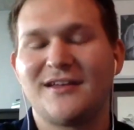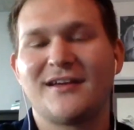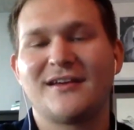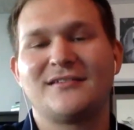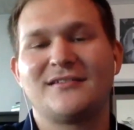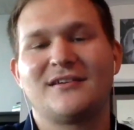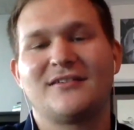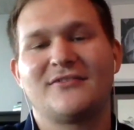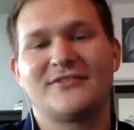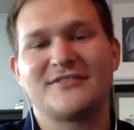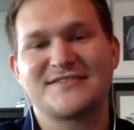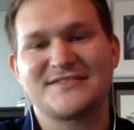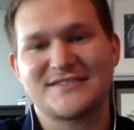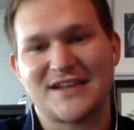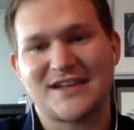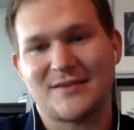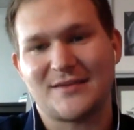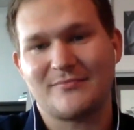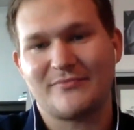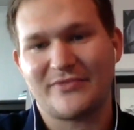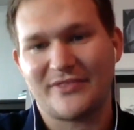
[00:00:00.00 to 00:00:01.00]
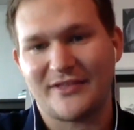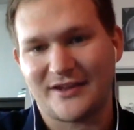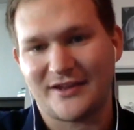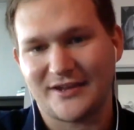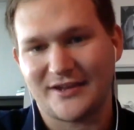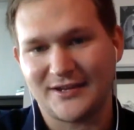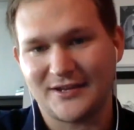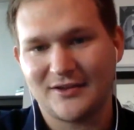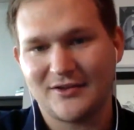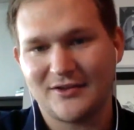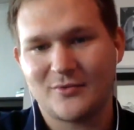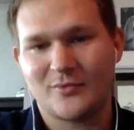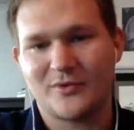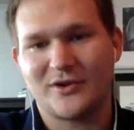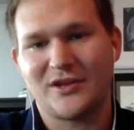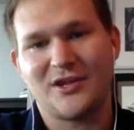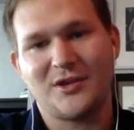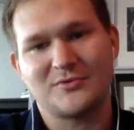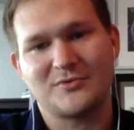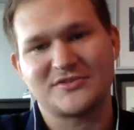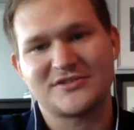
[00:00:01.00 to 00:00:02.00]
had done the same thing when
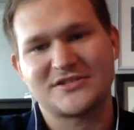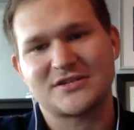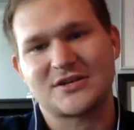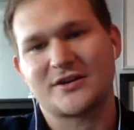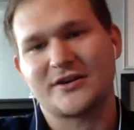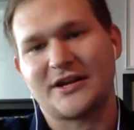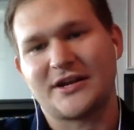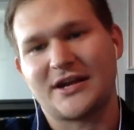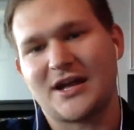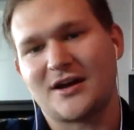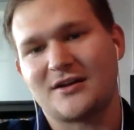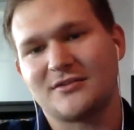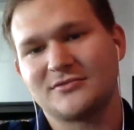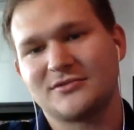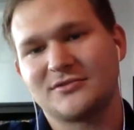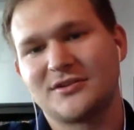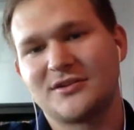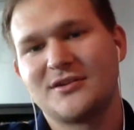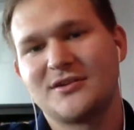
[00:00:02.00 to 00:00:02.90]
he was starting out.